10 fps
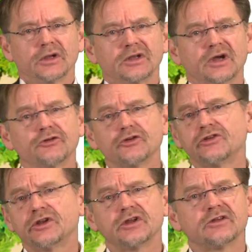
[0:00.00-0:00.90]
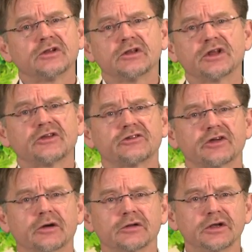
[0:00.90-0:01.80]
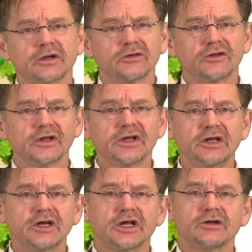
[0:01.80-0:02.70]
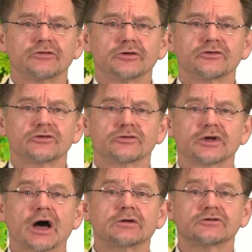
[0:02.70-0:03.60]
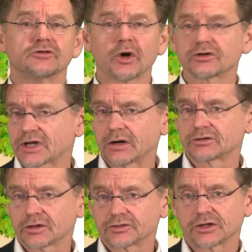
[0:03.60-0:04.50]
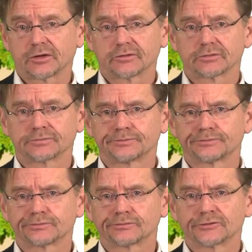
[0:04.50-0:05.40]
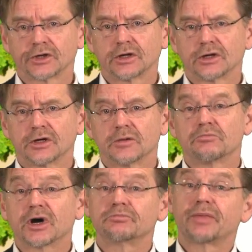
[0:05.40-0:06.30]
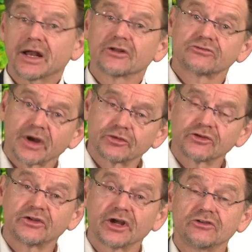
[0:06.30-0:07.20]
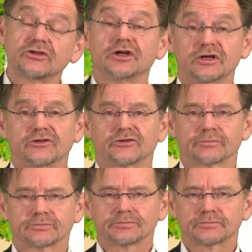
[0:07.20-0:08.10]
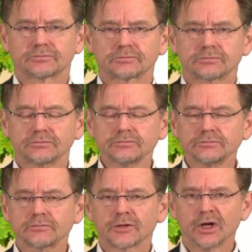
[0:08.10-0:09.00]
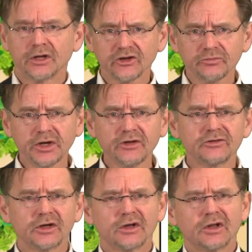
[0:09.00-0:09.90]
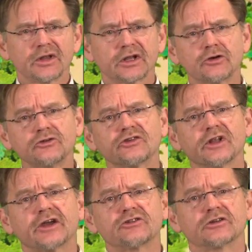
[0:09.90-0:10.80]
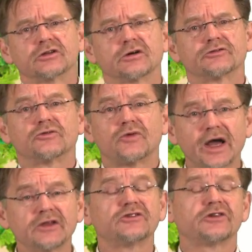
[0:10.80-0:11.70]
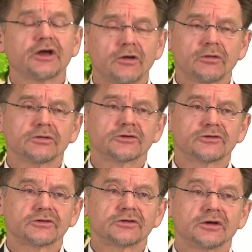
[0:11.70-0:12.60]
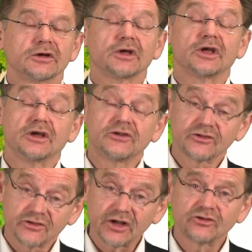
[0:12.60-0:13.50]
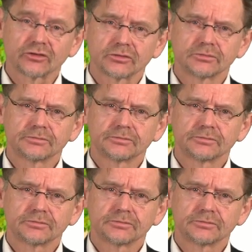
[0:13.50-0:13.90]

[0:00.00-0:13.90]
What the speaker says: Diversity is not necessarily the leading influence on out-of-the-box outcomes, however, but balanced representation is. This means that a good selection of the right stakeholders is essential.